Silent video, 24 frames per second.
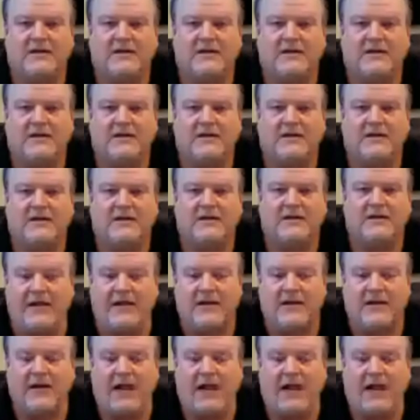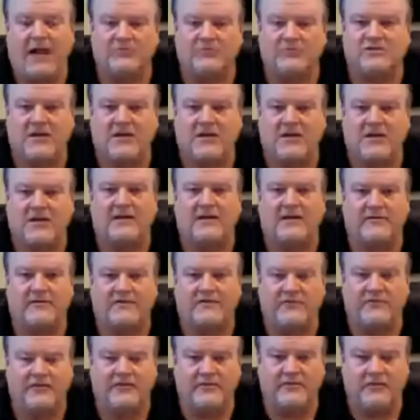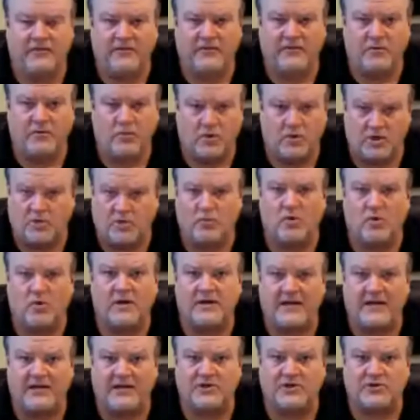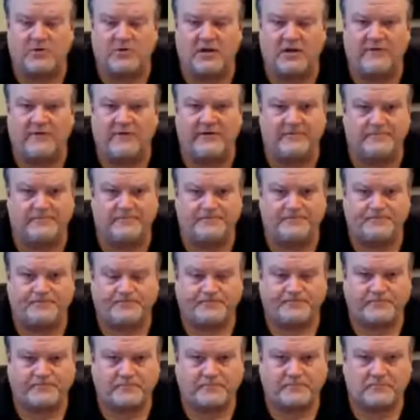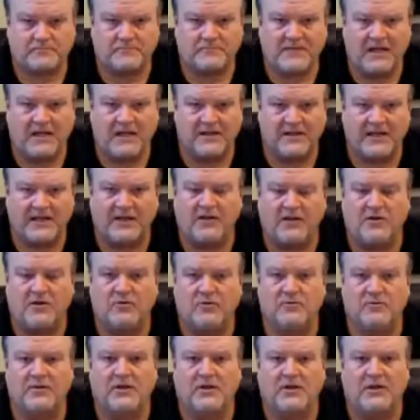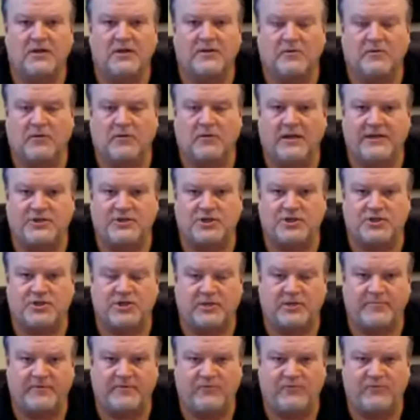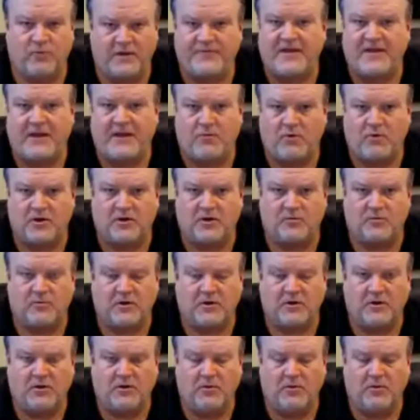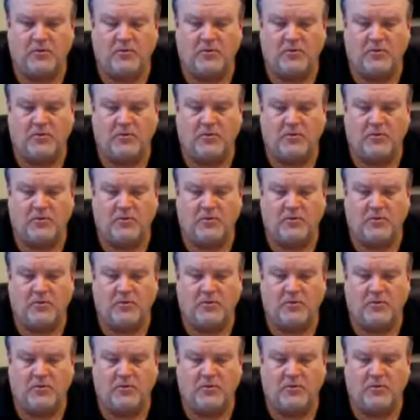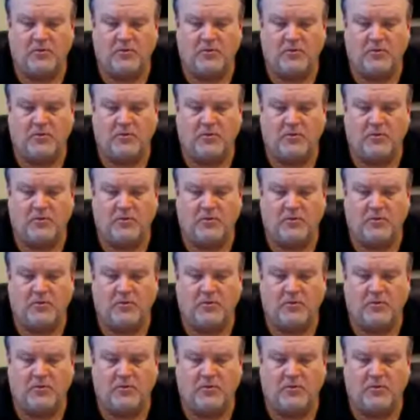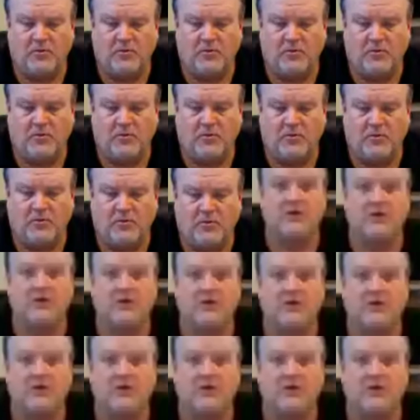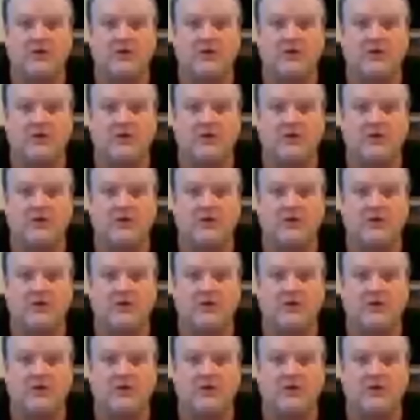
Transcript: outside of the one-on-one nature of it, let alone the relationship of what that one-on-one dynamic, the overall